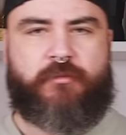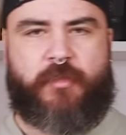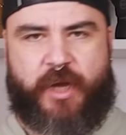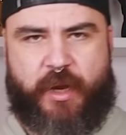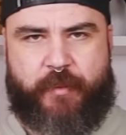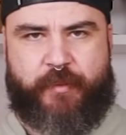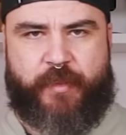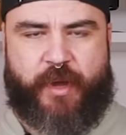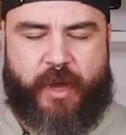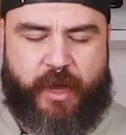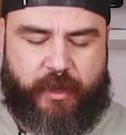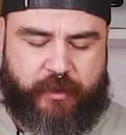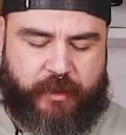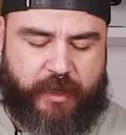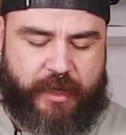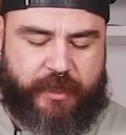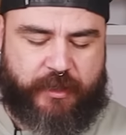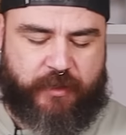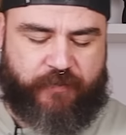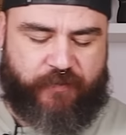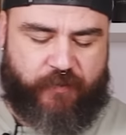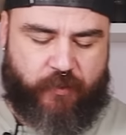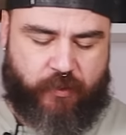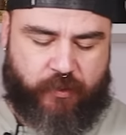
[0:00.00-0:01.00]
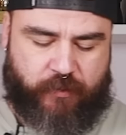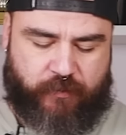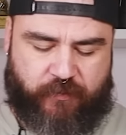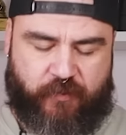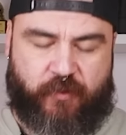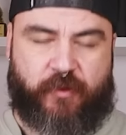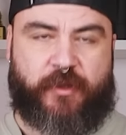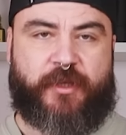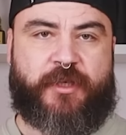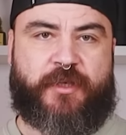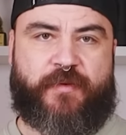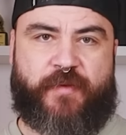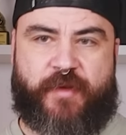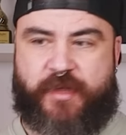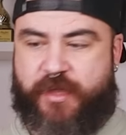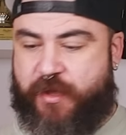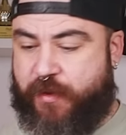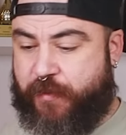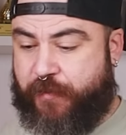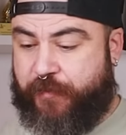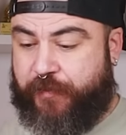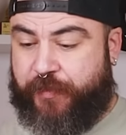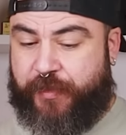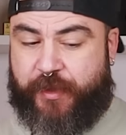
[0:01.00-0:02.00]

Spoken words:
at least for this video.